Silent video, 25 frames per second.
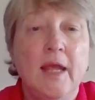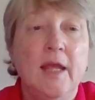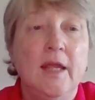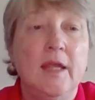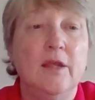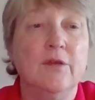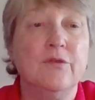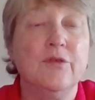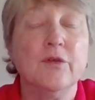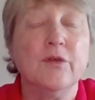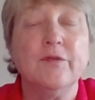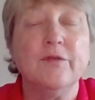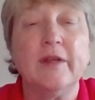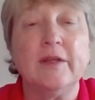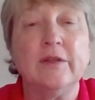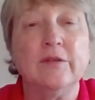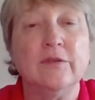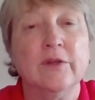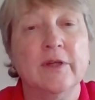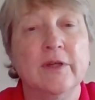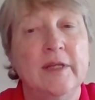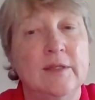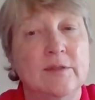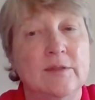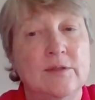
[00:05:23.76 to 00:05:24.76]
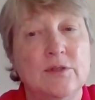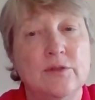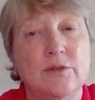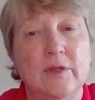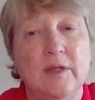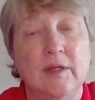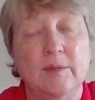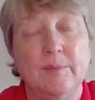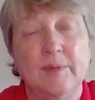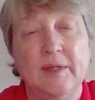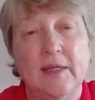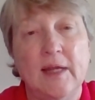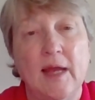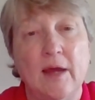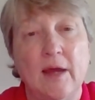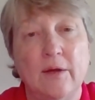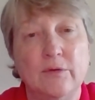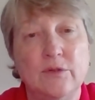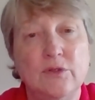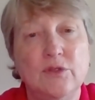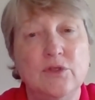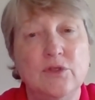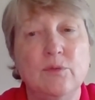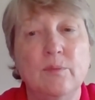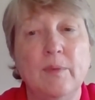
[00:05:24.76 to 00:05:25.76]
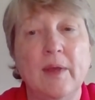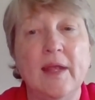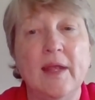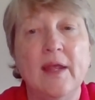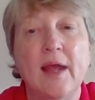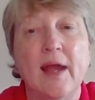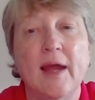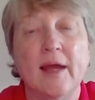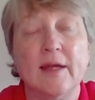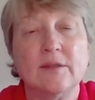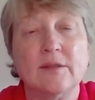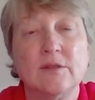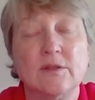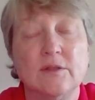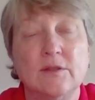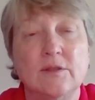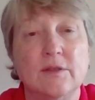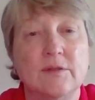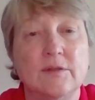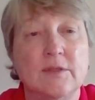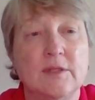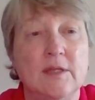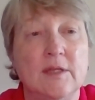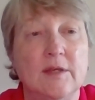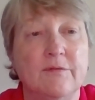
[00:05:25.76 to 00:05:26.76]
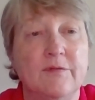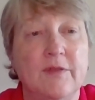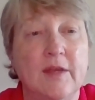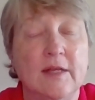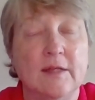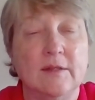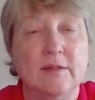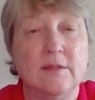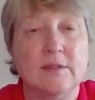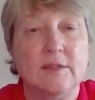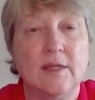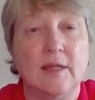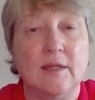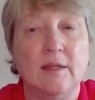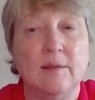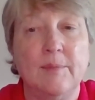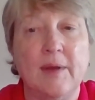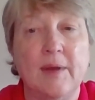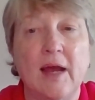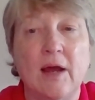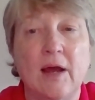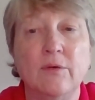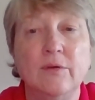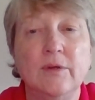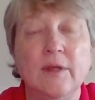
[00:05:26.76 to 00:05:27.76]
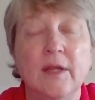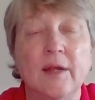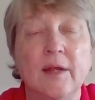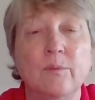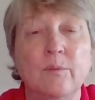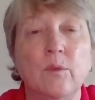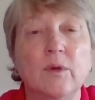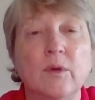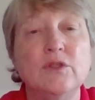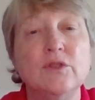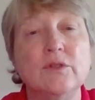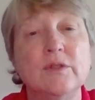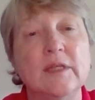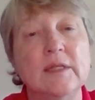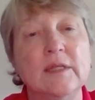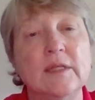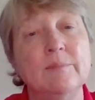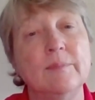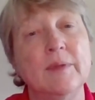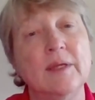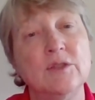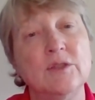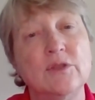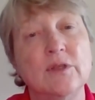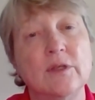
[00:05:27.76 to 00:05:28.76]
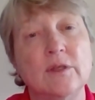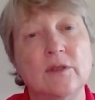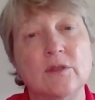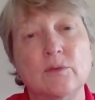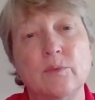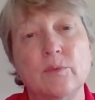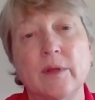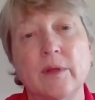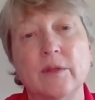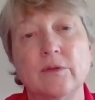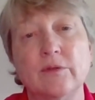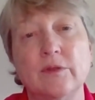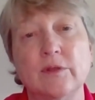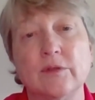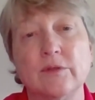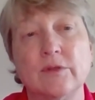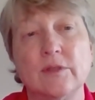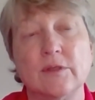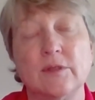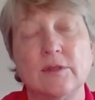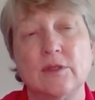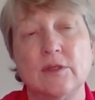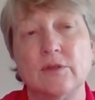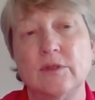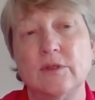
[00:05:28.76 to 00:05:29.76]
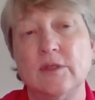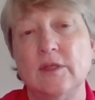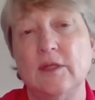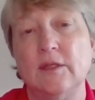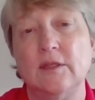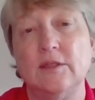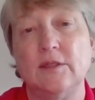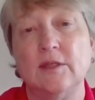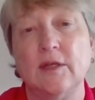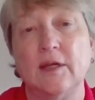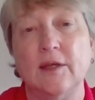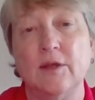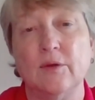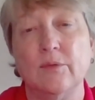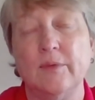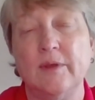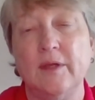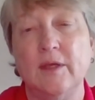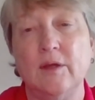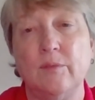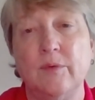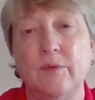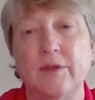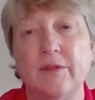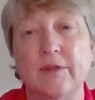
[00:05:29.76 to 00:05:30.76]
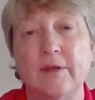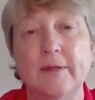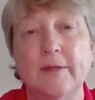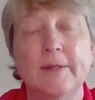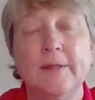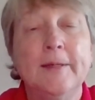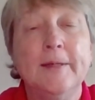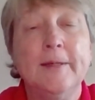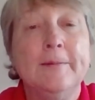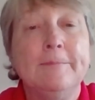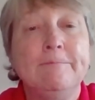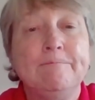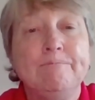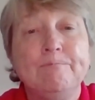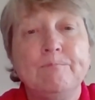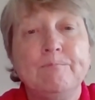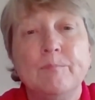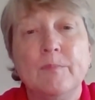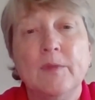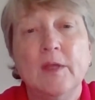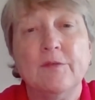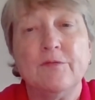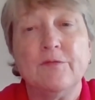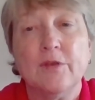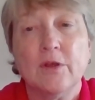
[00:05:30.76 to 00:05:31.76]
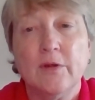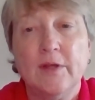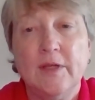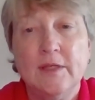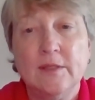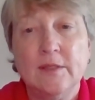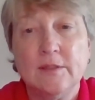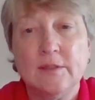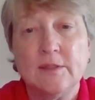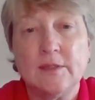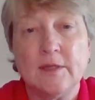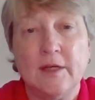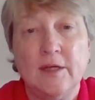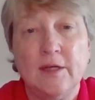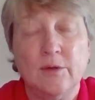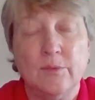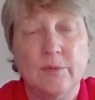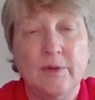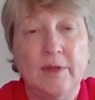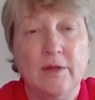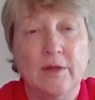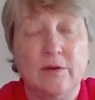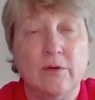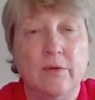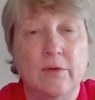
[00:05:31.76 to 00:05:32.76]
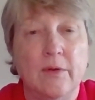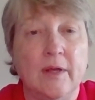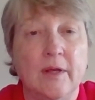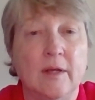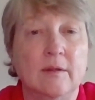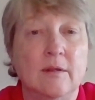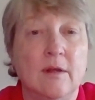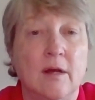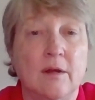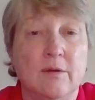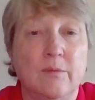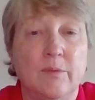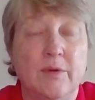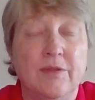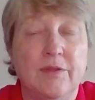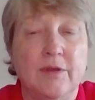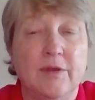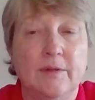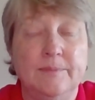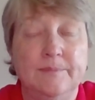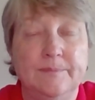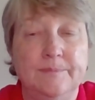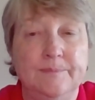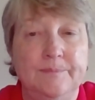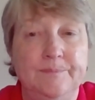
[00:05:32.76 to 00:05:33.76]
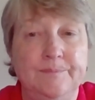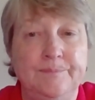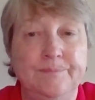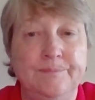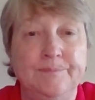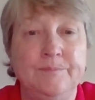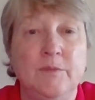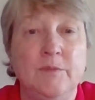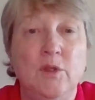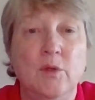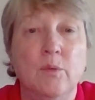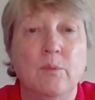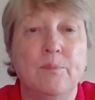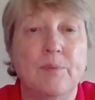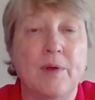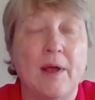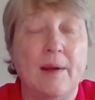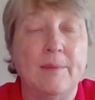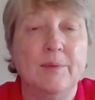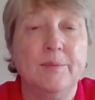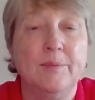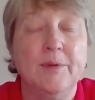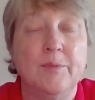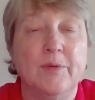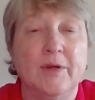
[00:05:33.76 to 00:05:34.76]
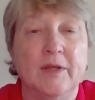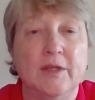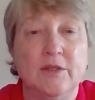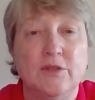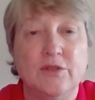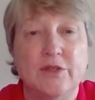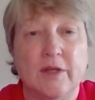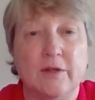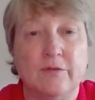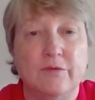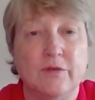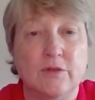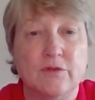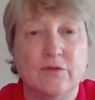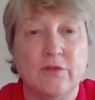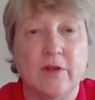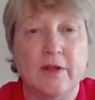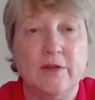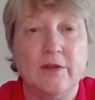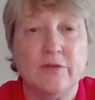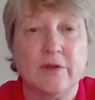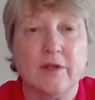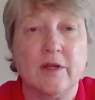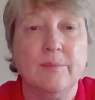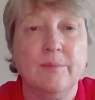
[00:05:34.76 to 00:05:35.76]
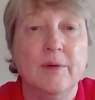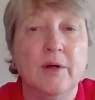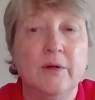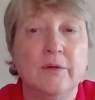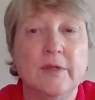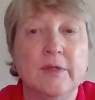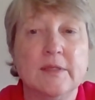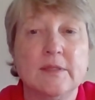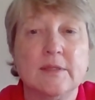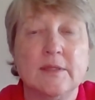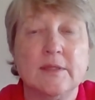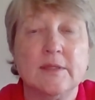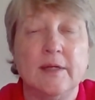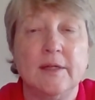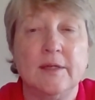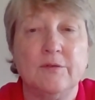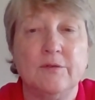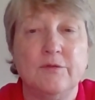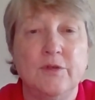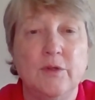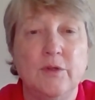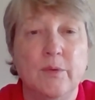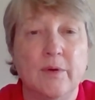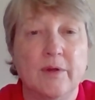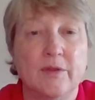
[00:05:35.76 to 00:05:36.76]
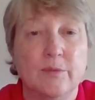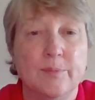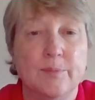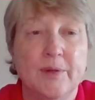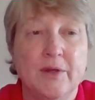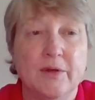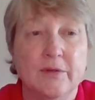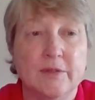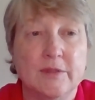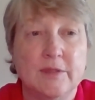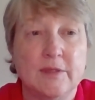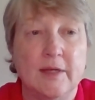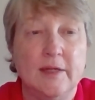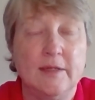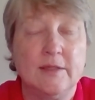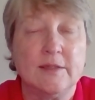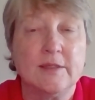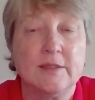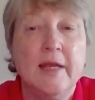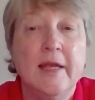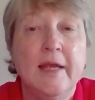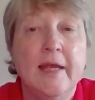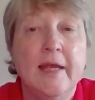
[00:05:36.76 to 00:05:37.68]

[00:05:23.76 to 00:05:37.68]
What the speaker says: If your veterinarian is doing them in-house, you may ask to see if they can send them out. And what you didn't mention is whether there's associated diarrhea with it. If there is diarrhea going along with it, you probably want to check for Trichomonas and a few other parasites